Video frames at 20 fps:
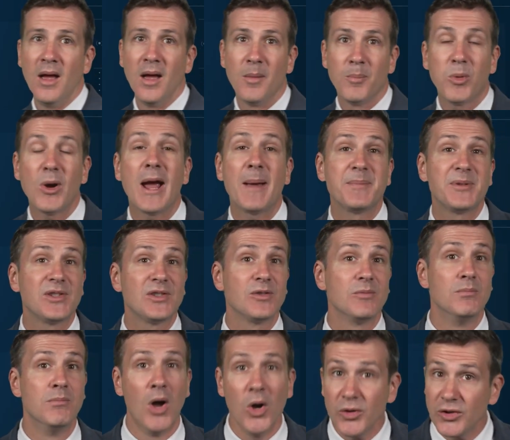Perhaps
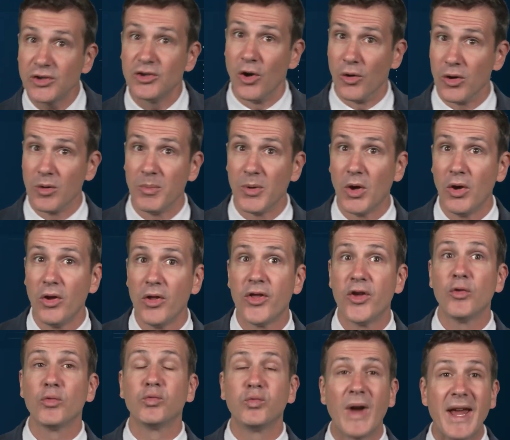most notable,
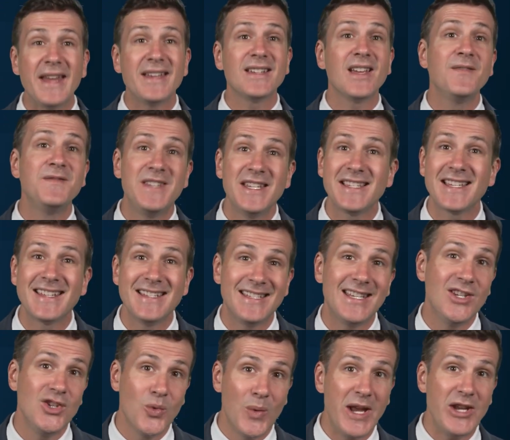the rate of
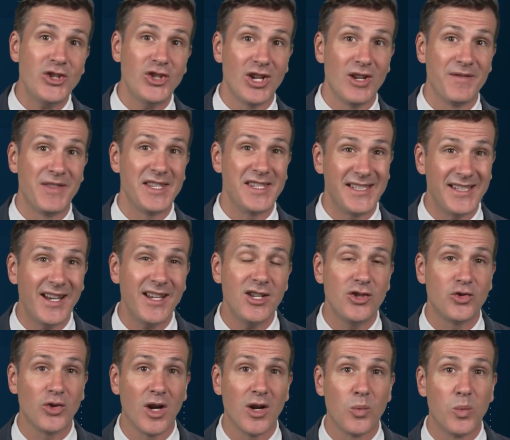discontinuation of the study
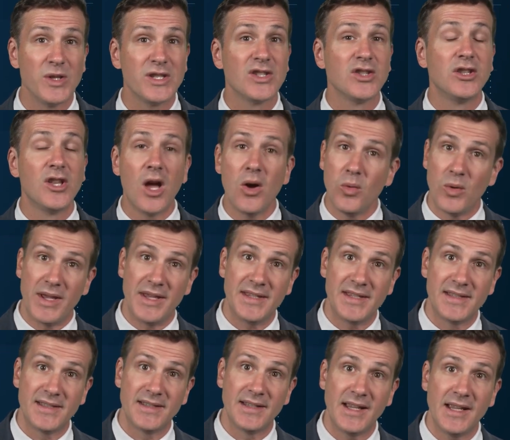drug was
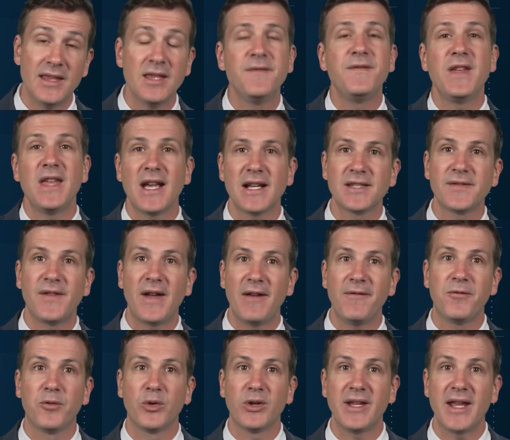lowest in the
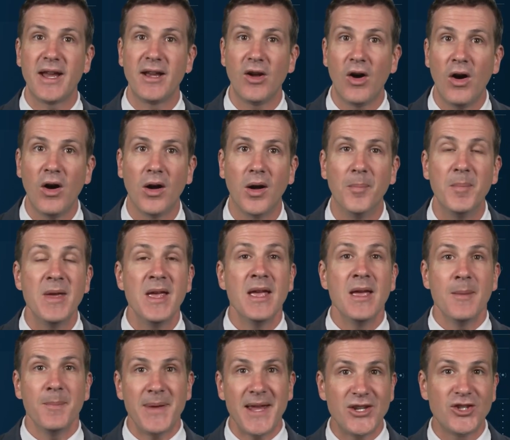VX548 arm.
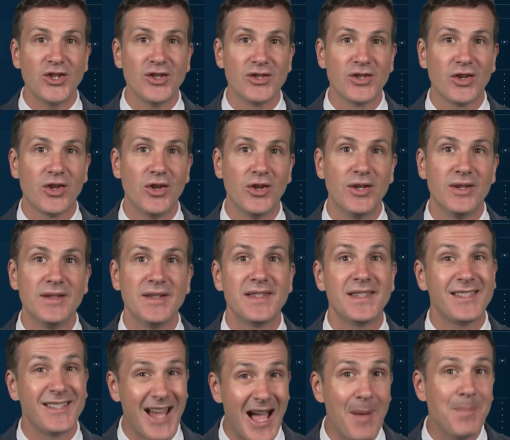Patients could
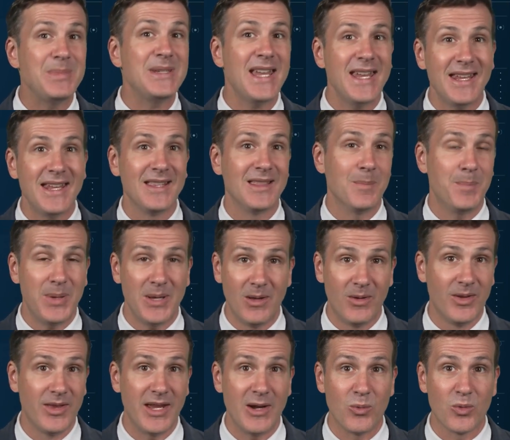stop taking the
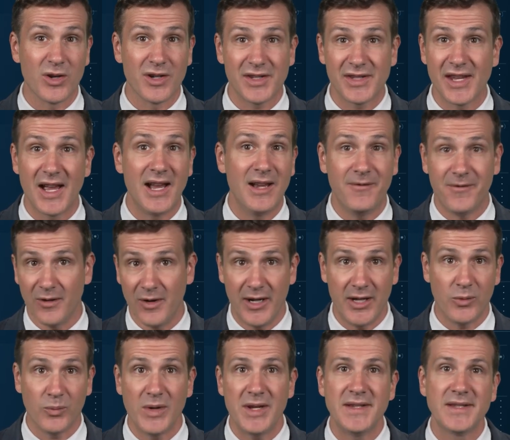pill they were assigned for
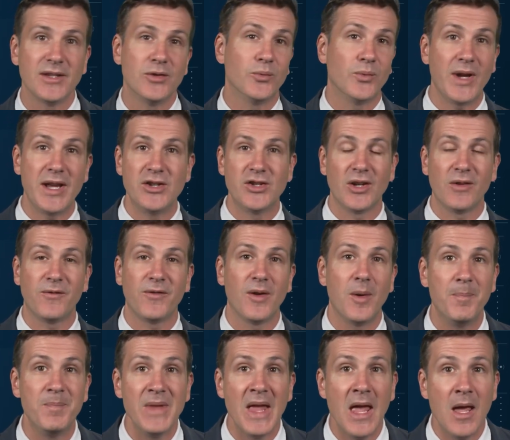any reason, ranging
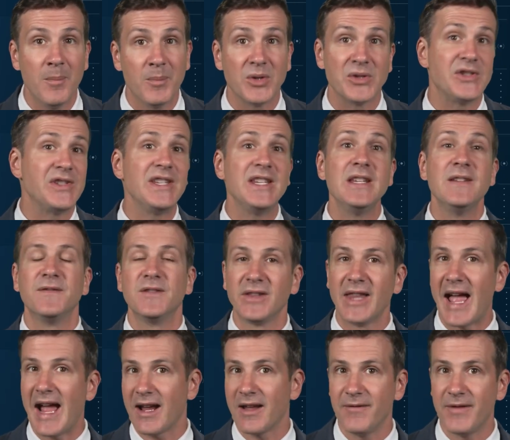from perceived
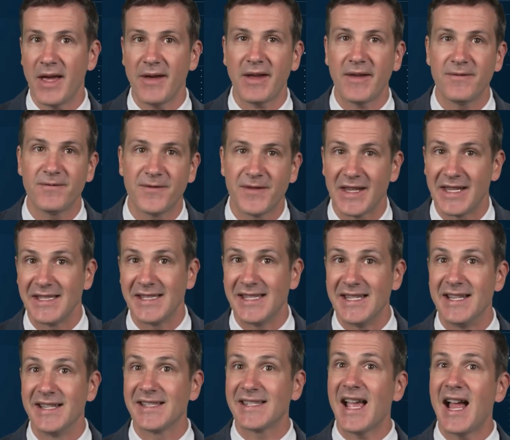lack of
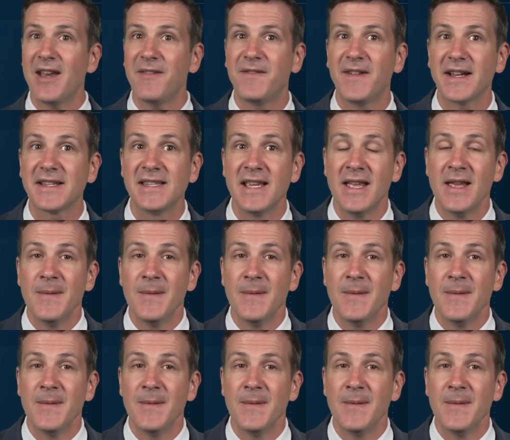efficacy to side effects,